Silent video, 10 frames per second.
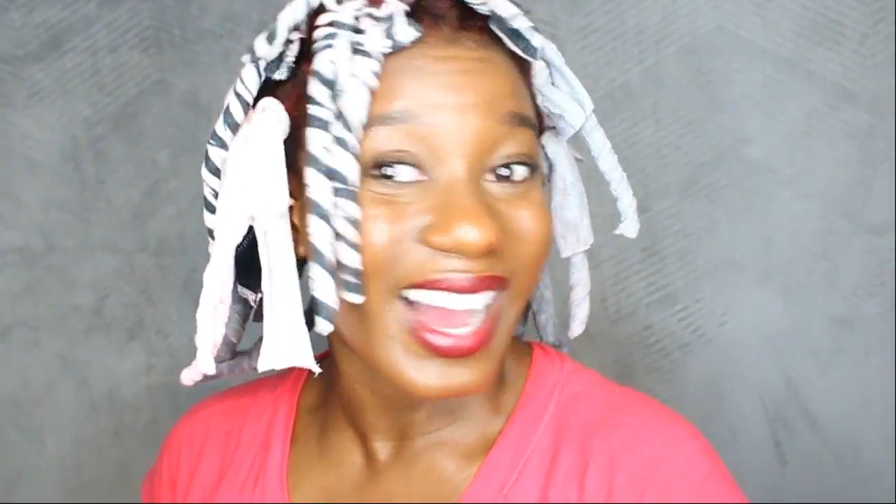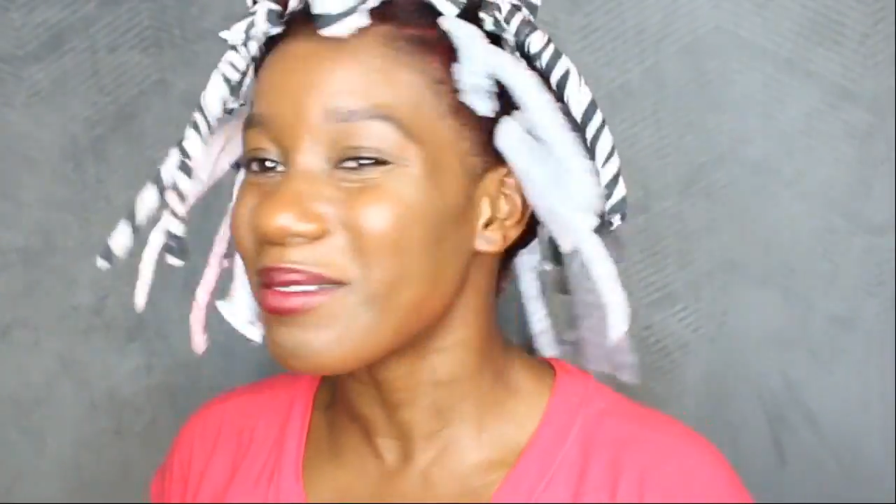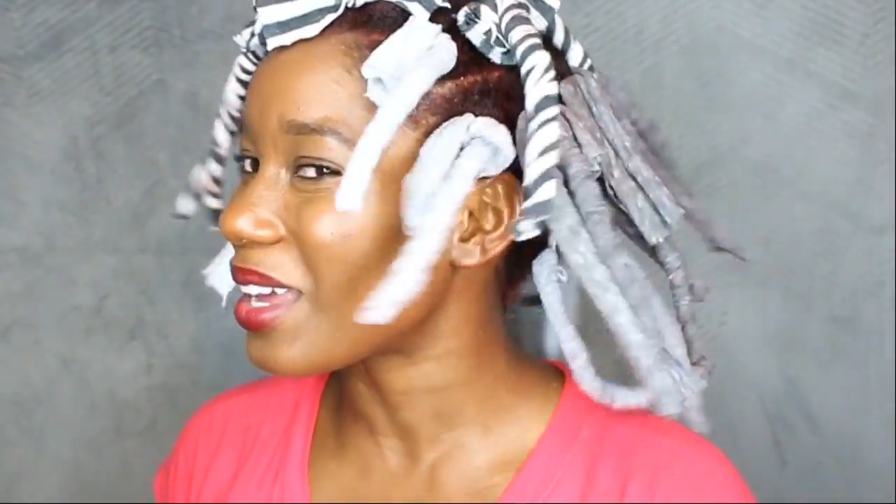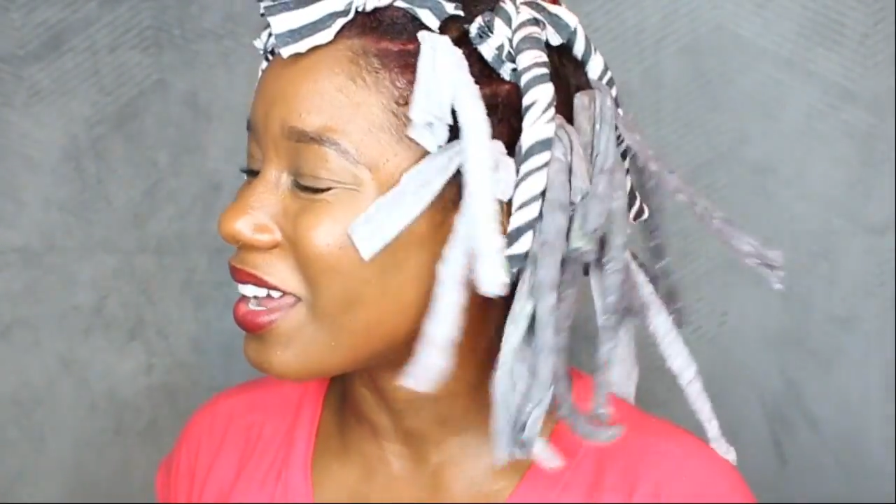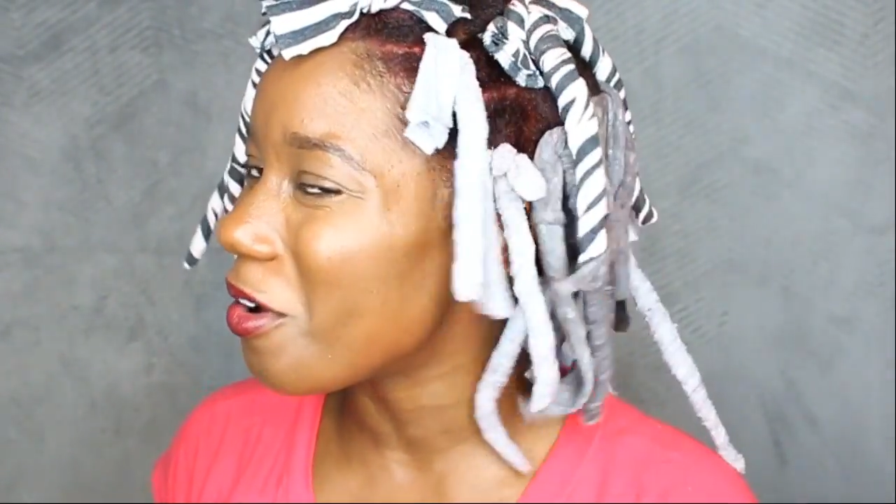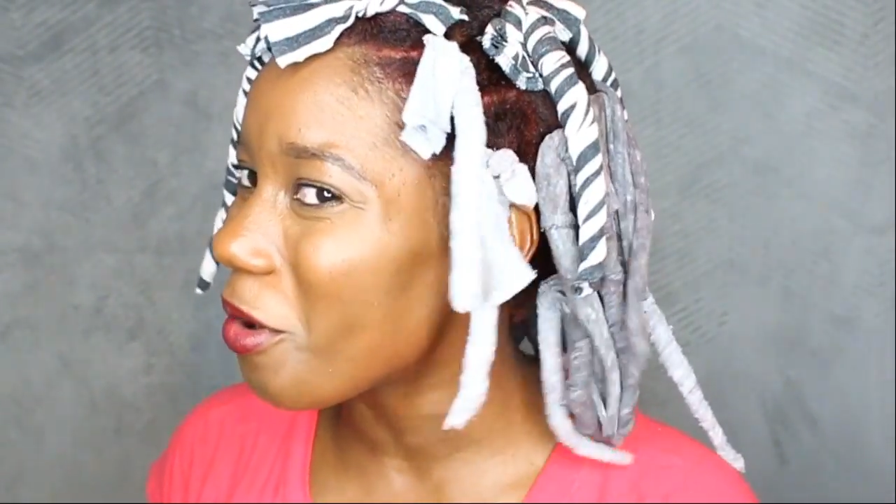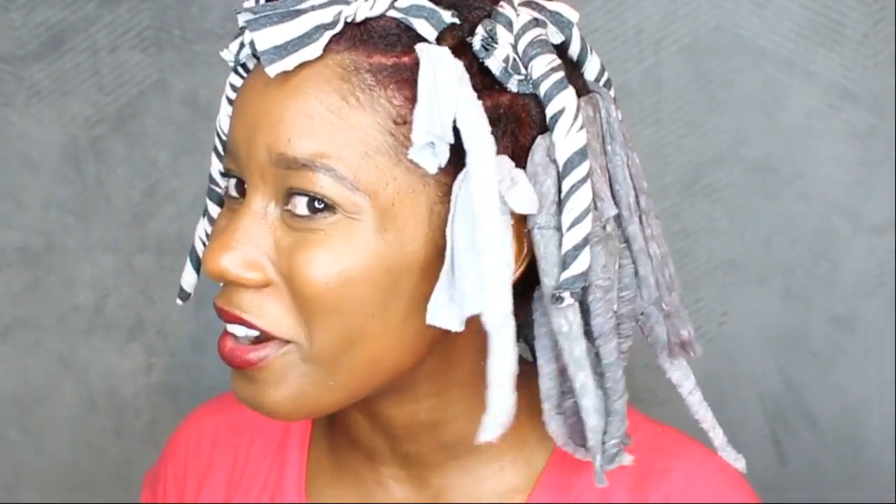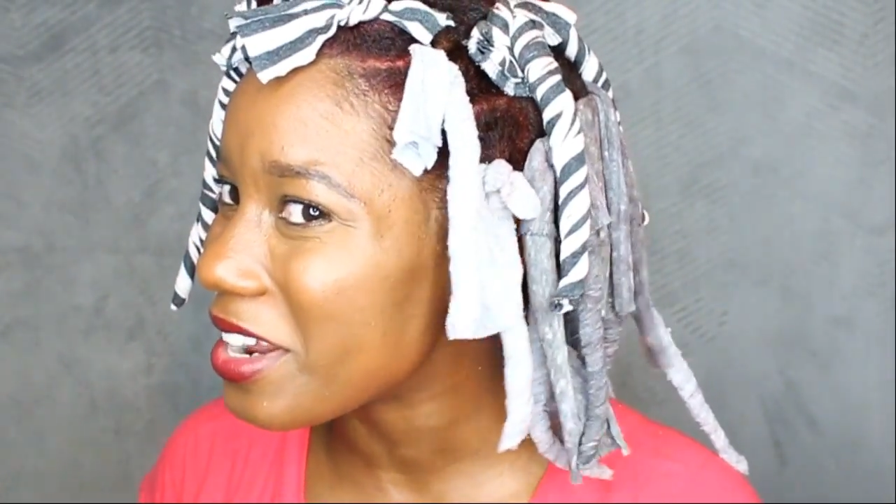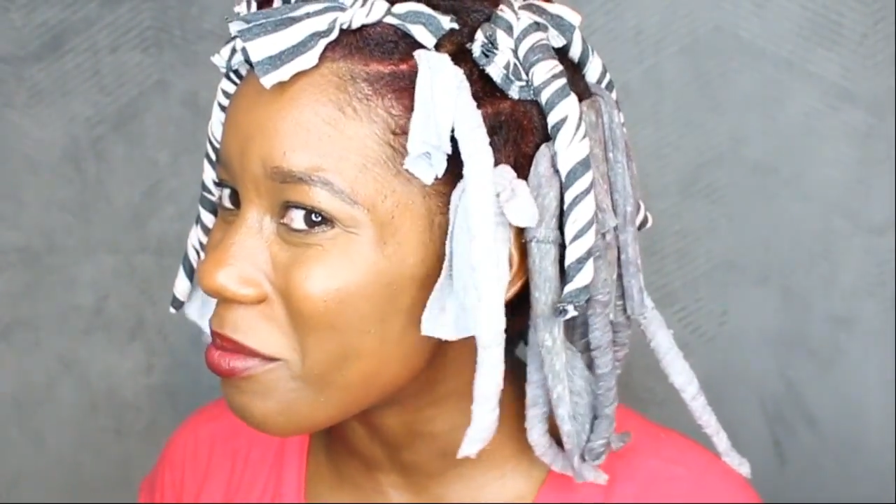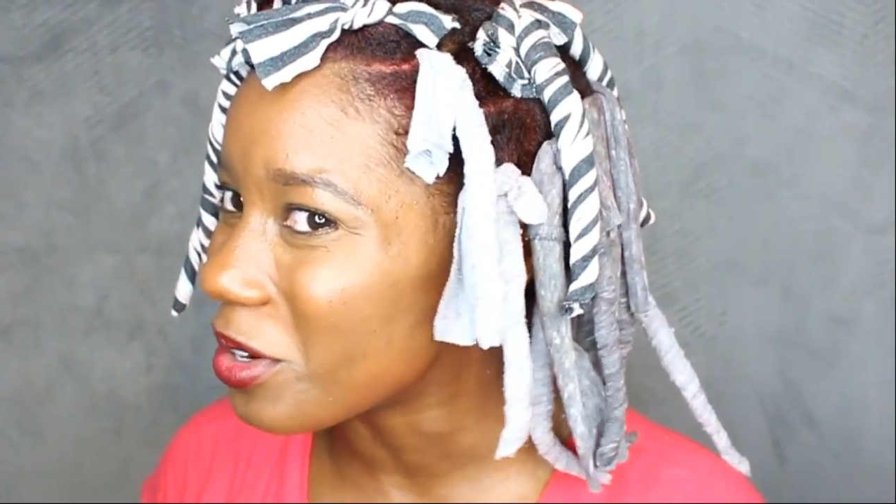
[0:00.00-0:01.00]
I'm kind of
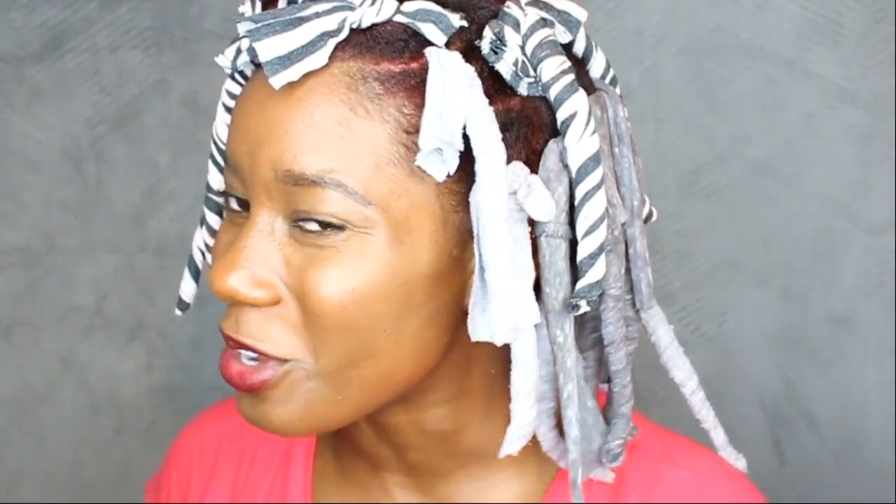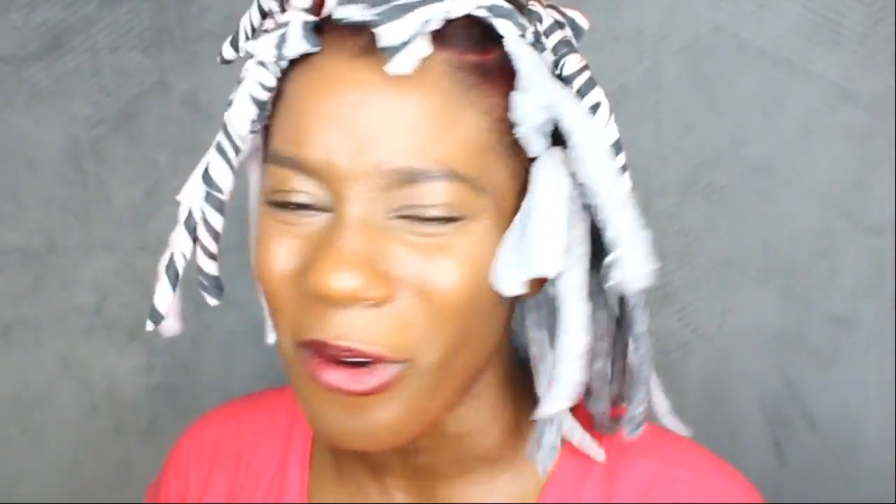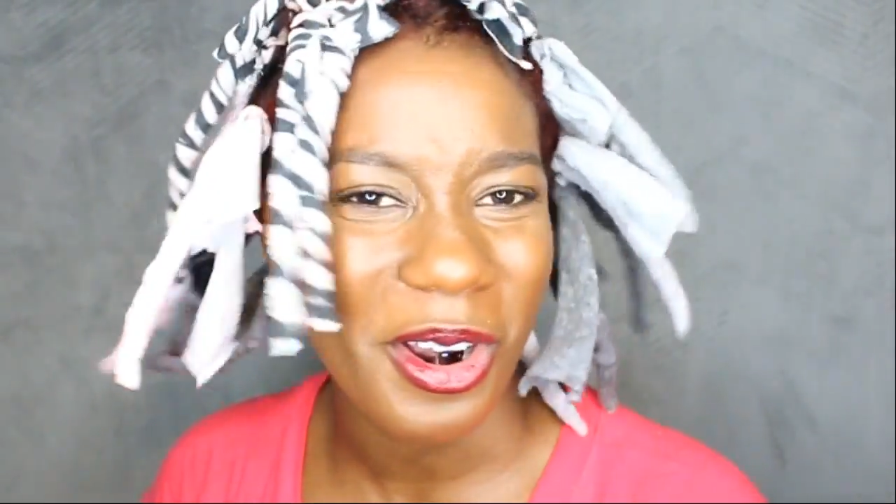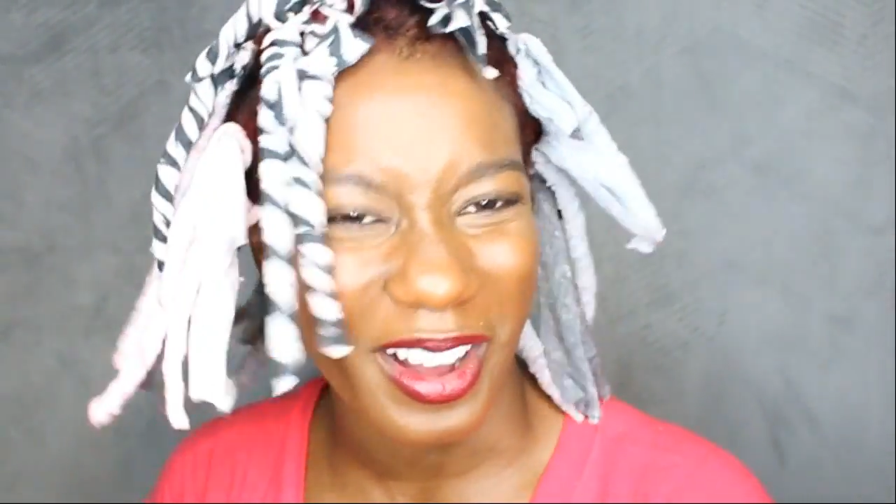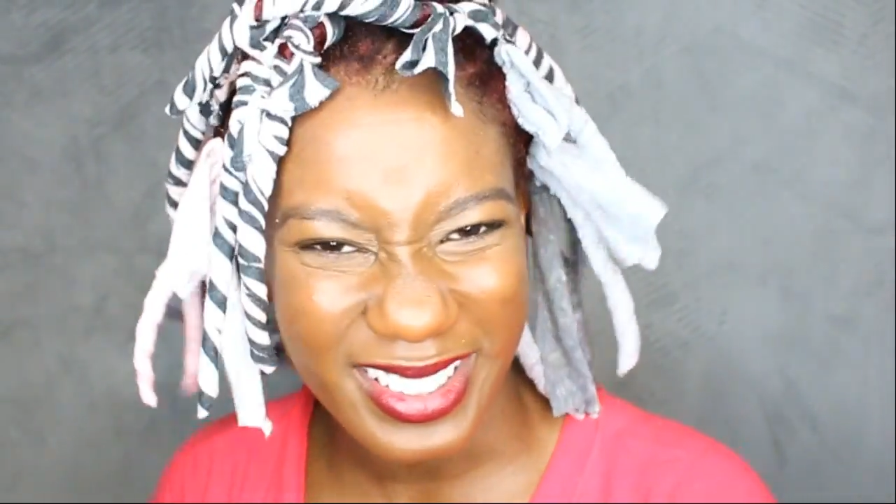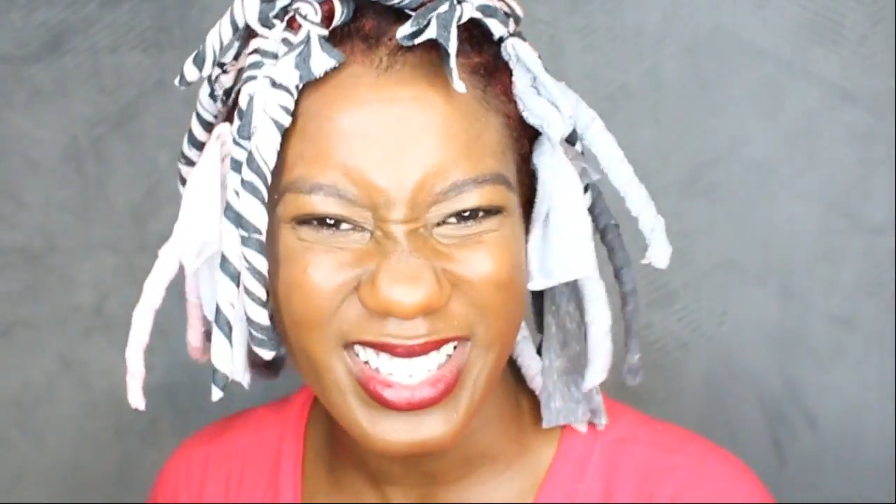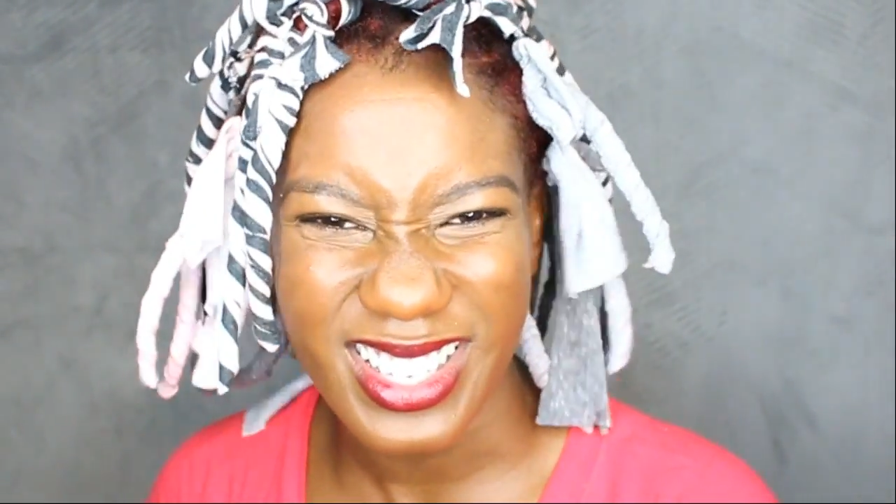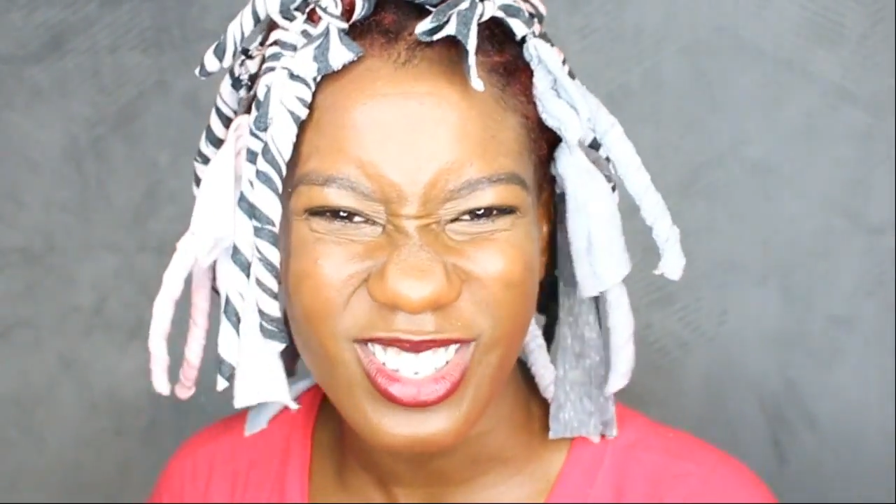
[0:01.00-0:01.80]
worried about how long this